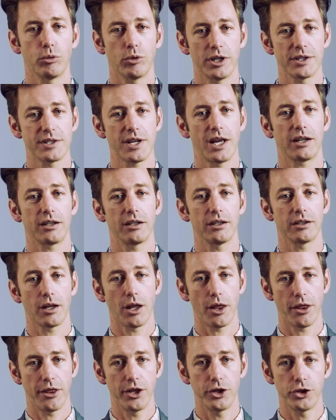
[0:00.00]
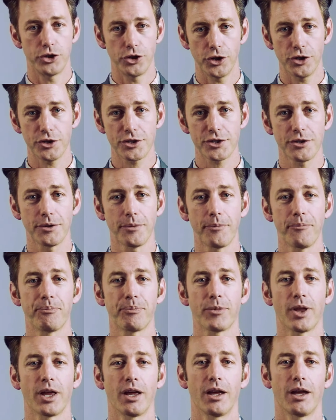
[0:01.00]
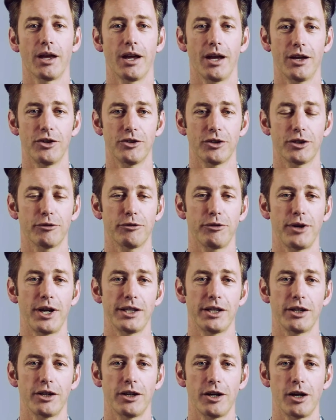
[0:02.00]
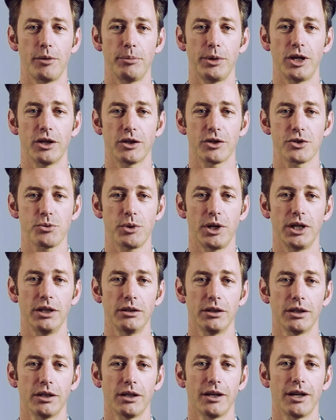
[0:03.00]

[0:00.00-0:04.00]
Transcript: entitled The Dirt, and you can find that on our blog as well.